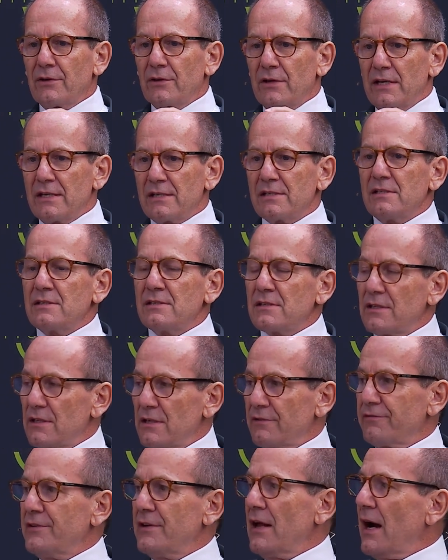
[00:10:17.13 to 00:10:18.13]
There isn't
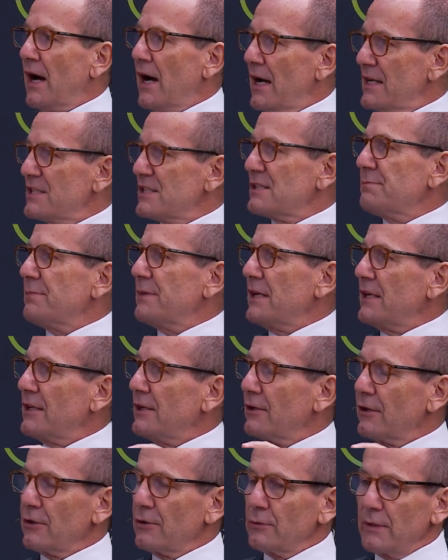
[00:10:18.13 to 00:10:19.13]
enough high
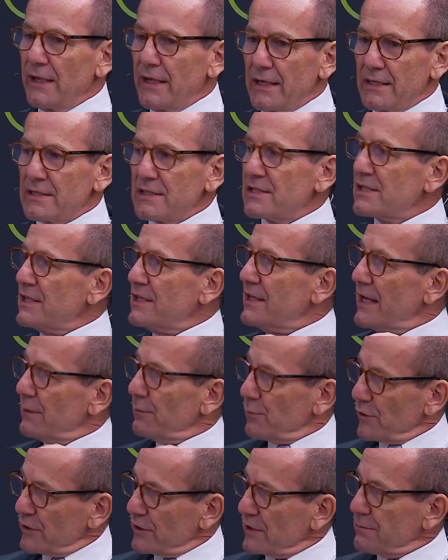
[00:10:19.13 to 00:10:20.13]
speed, low latency
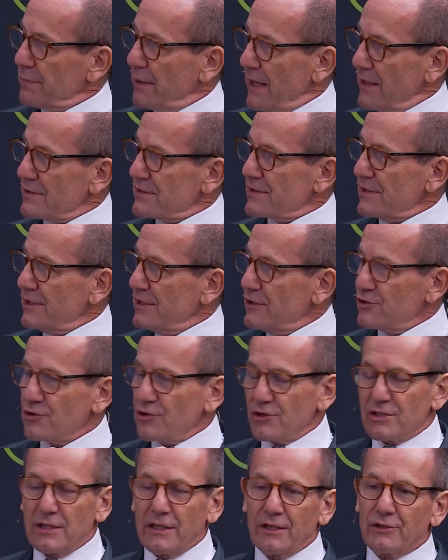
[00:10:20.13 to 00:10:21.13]
network capacity,
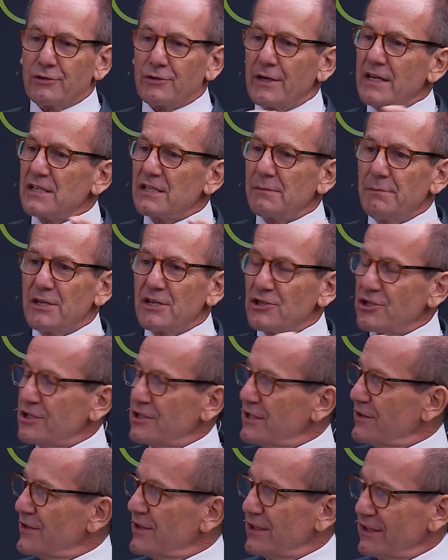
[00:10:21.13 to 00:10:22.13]
just like
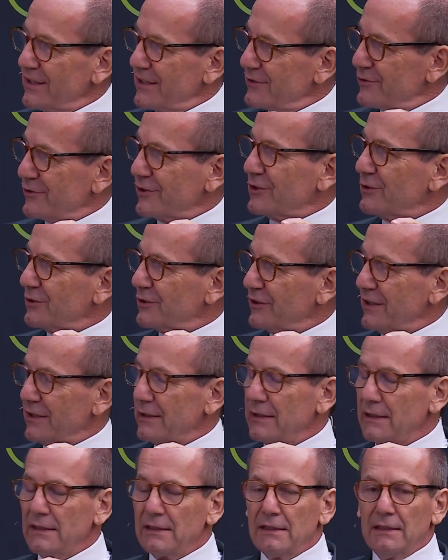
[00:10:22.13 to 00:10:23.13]
transmission in the electrical
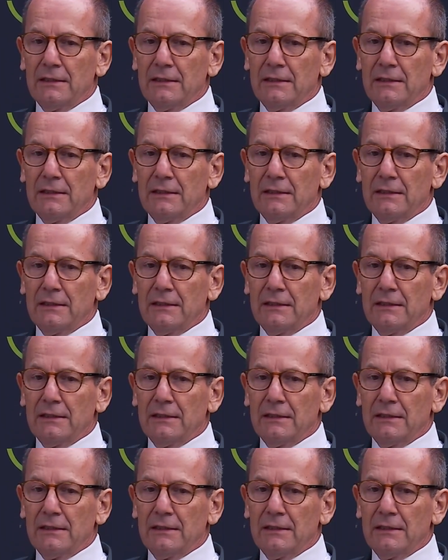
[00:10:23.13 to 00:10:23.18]
grid,